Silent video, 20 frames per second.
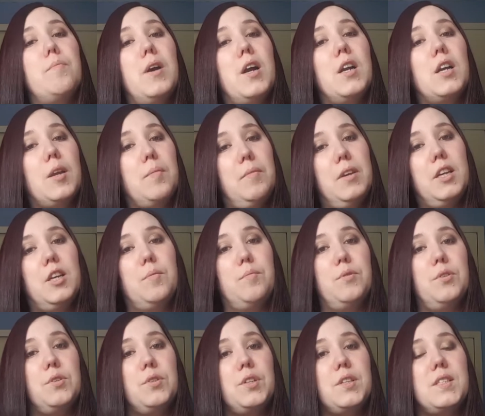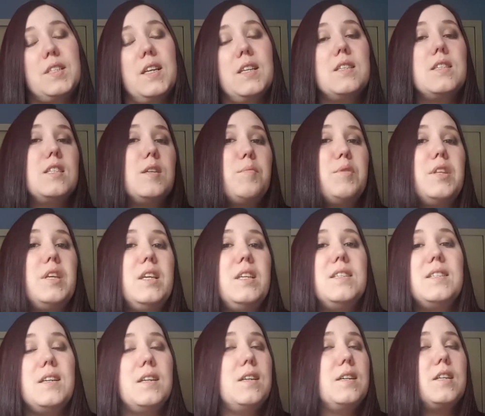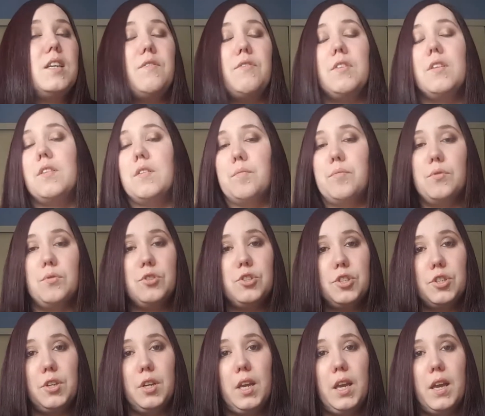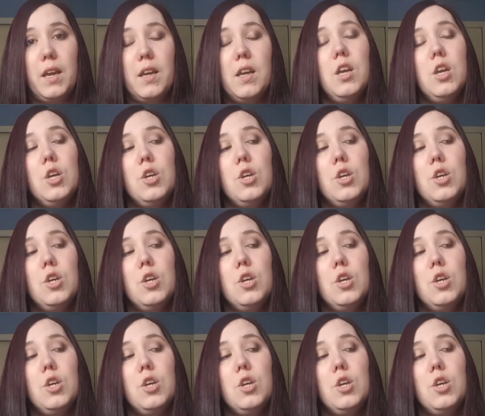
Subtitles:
Mark makeup products, and some of these aren't even in the brochure yet.